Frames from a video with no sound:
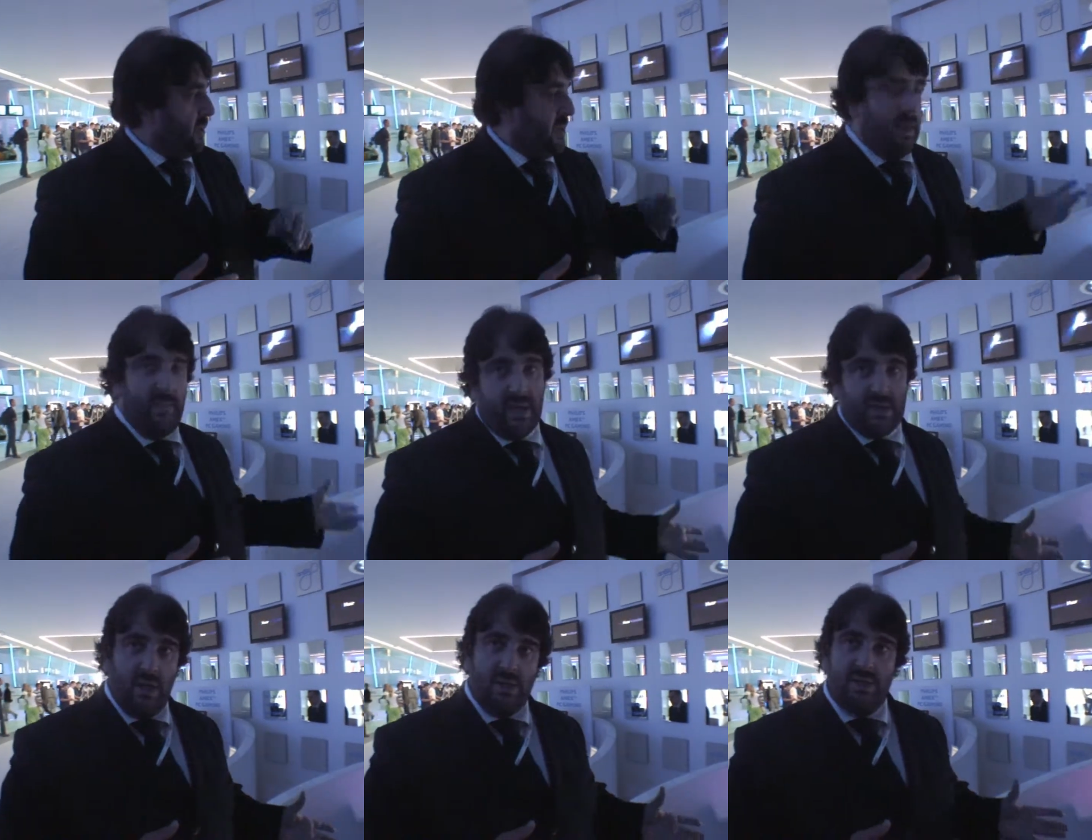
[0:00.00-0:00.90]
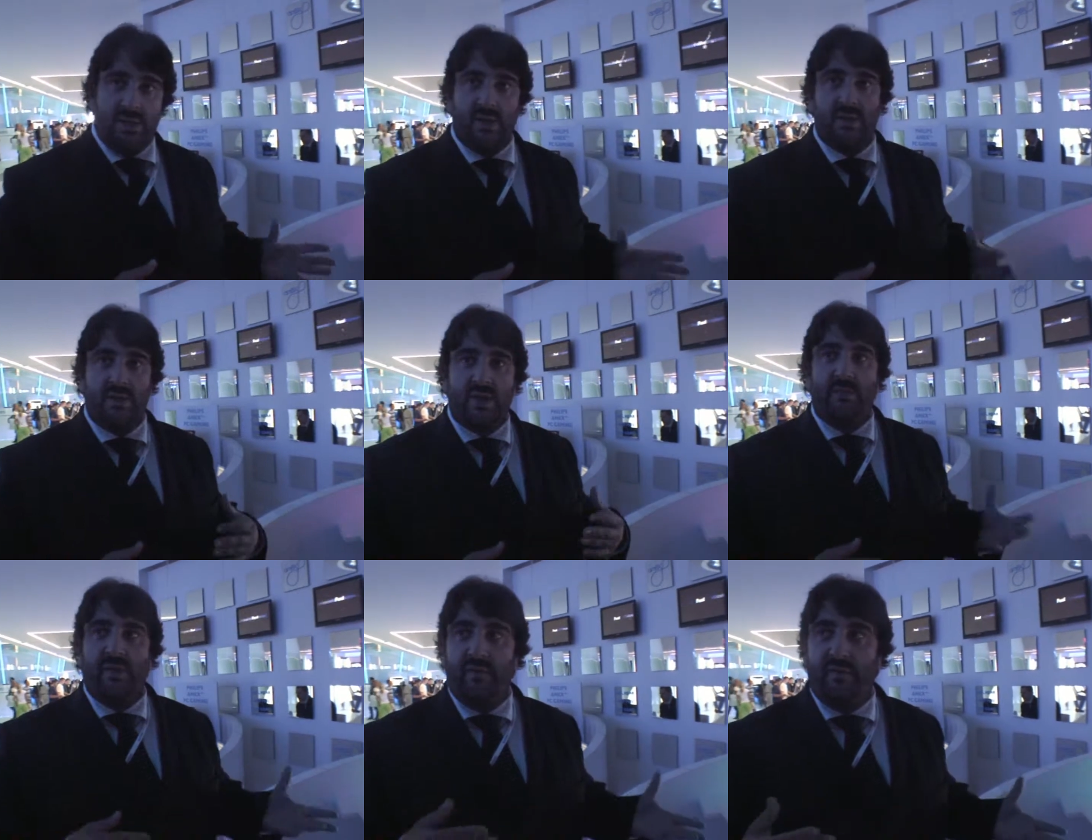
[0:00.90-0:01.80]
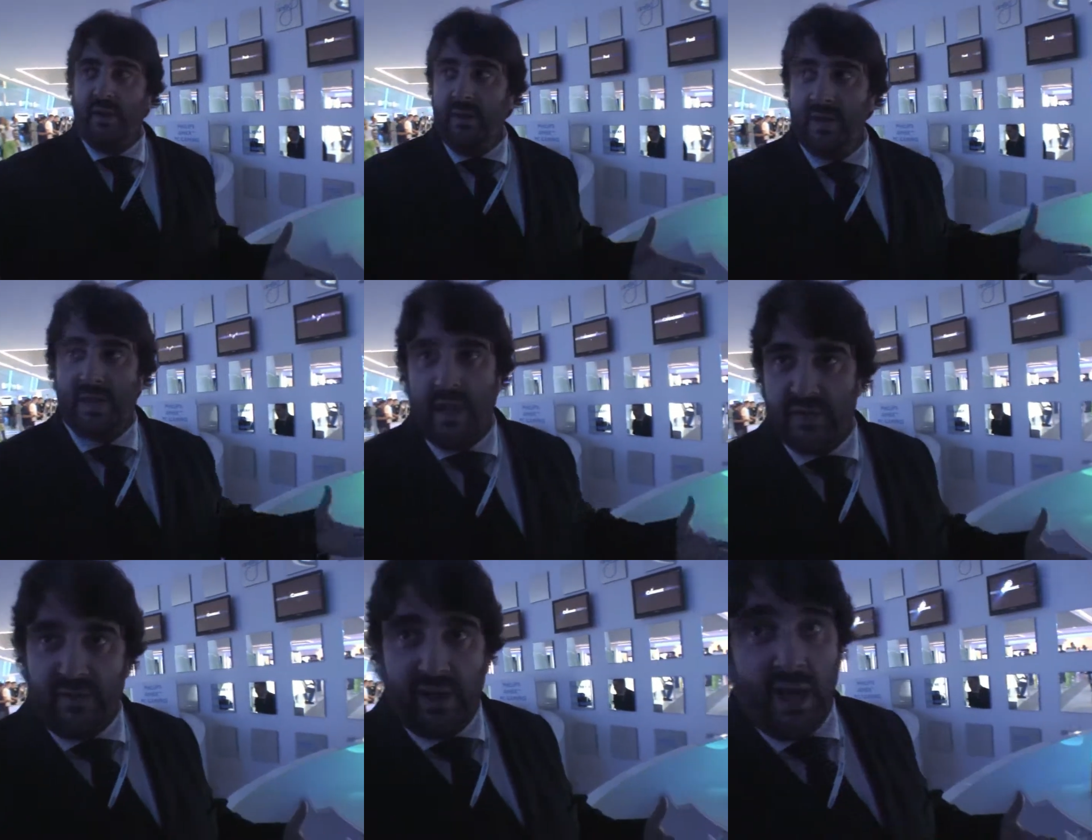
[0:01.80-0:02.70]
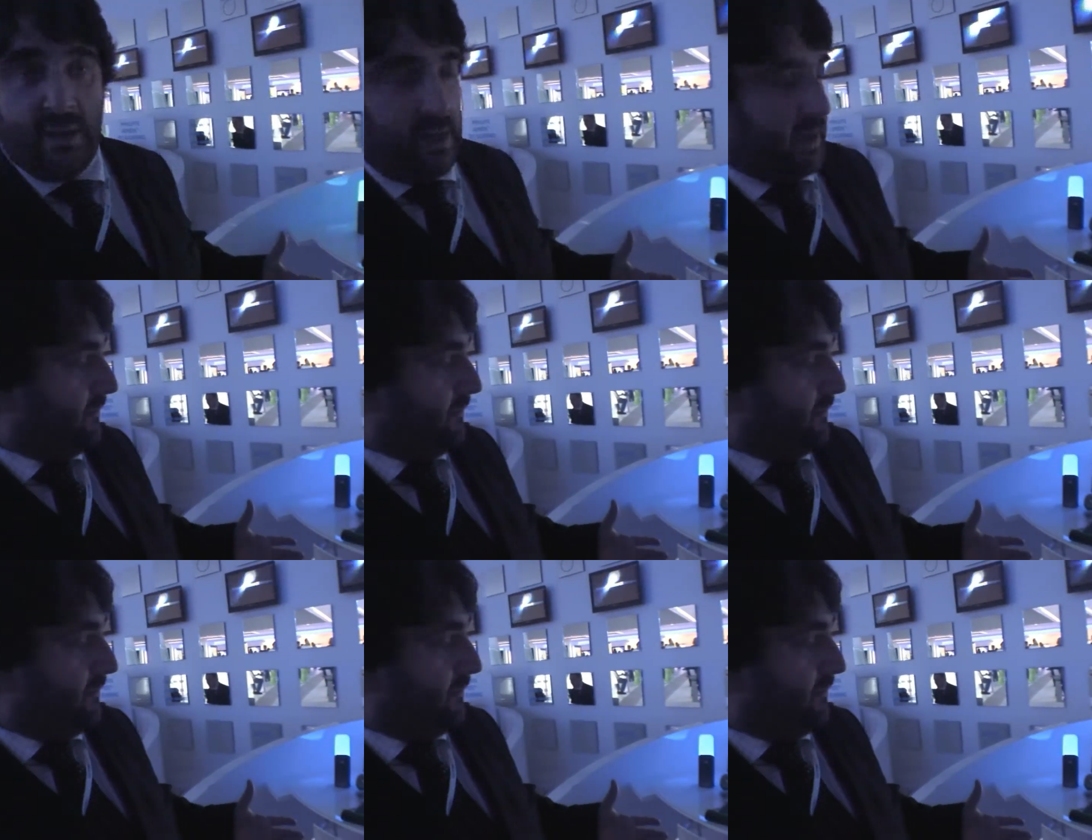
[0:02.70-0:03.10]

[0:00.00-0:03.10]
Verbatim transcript: What amBX does is does the same thing for, in this case for gaming.